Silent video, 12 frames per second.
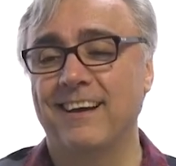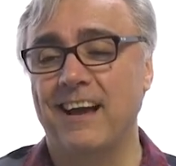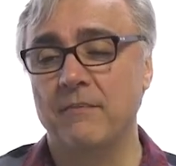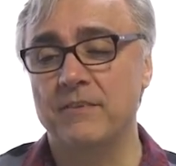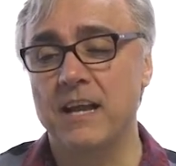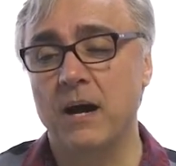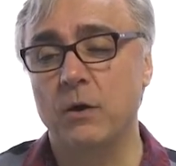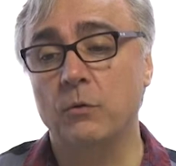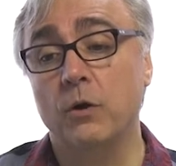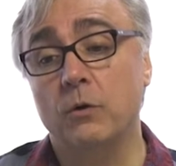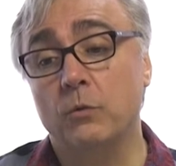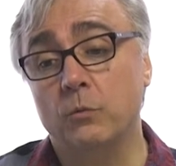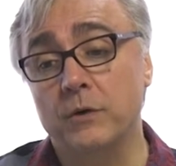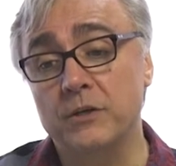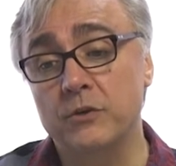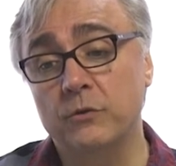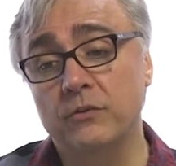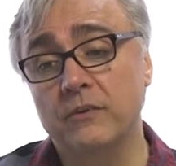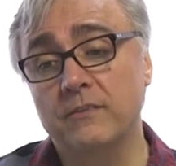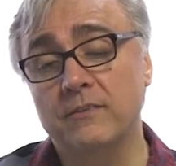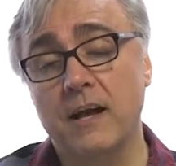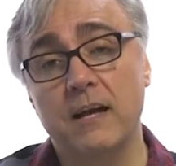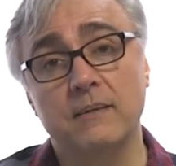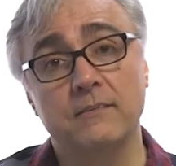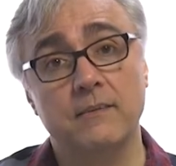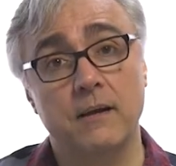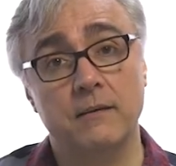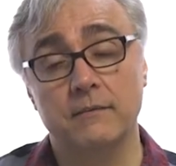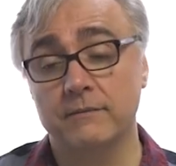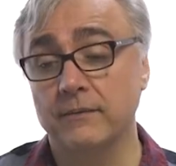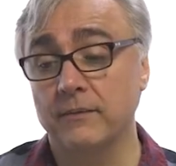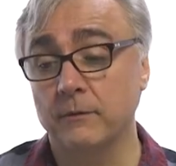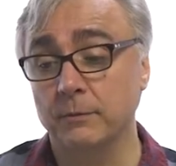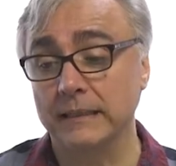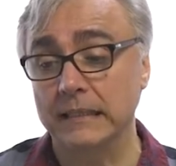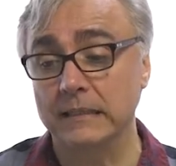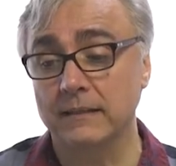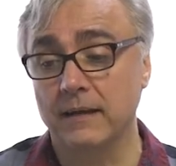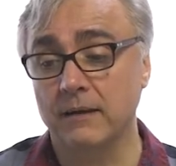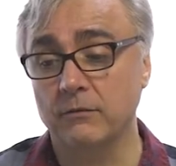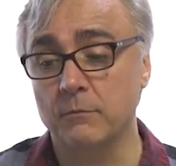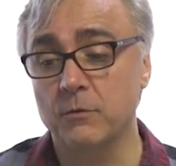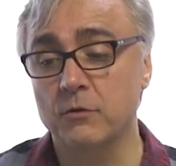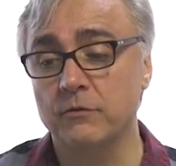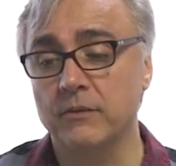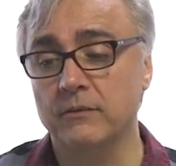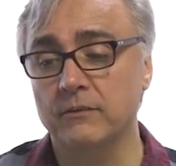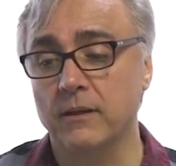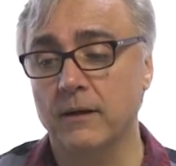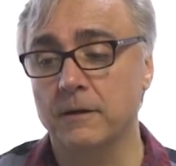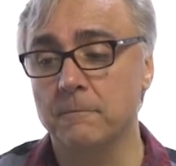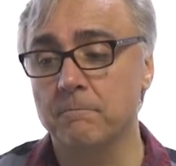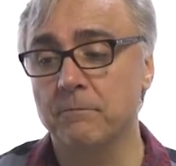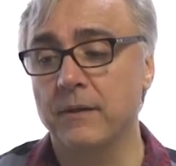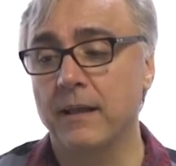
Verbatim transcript: I've now reduced the size of the bleed, I've removed the slug,